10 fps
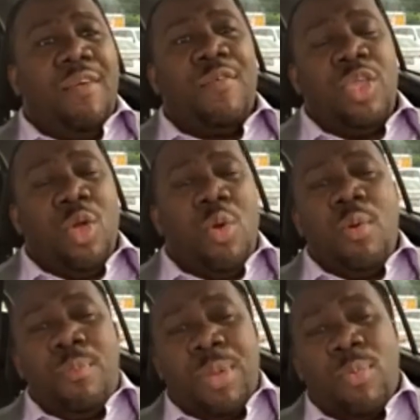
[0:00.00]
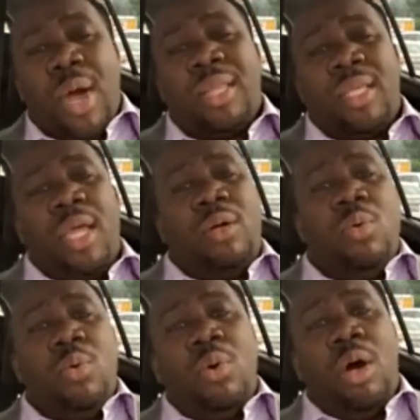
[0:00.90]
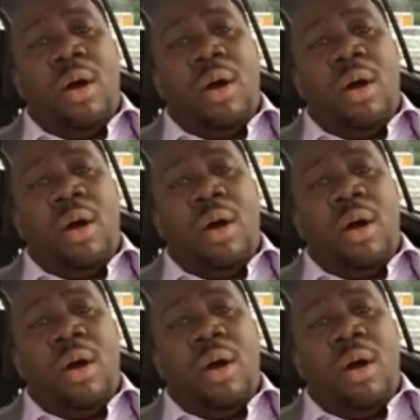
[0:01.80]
For you people out there who